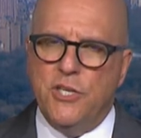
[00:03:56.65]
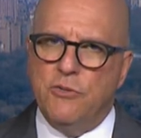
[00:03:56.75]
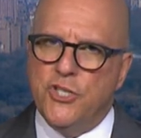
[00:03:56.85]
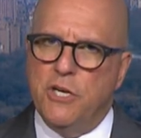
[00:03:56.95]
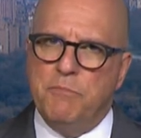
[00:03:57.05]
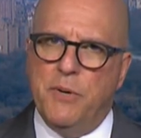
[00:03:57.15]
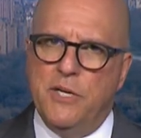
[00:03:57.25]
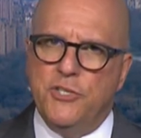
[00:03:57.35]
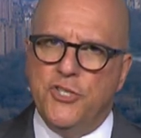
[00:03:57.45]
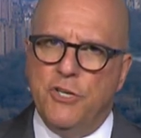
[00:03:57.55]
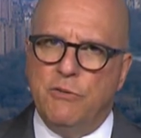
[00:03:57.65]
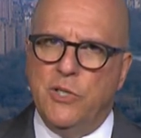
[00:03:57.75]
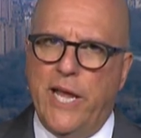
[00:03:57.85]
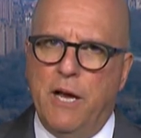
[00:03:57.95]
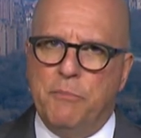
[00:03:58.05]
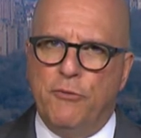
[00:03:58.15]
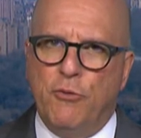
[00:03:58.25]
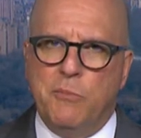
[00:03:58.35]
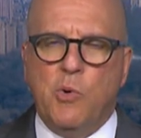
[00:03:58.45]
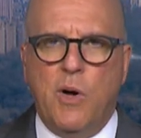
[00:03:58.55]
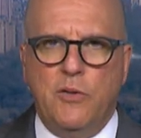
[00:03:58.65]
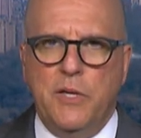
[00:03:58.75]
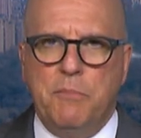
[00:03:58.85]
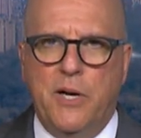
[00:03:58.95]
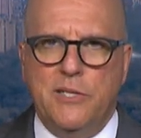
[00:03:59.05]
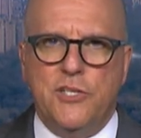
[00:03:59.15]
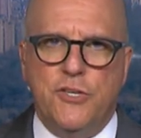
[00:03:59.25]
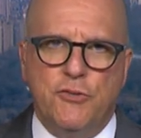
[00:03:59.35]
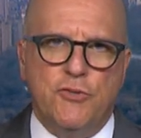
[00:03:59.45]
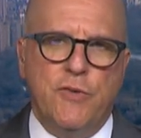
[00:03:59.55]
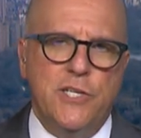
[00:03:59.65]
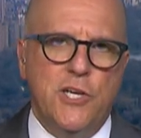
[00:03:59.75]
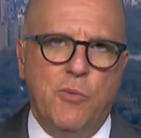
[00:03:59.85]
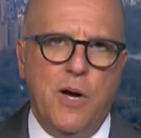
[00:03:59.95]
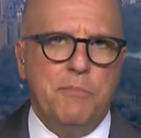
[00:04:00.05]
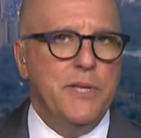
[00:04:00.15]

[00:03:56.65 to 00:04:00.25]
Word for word: You know, junk bonds generally outperform quality bonds as interest rates go up,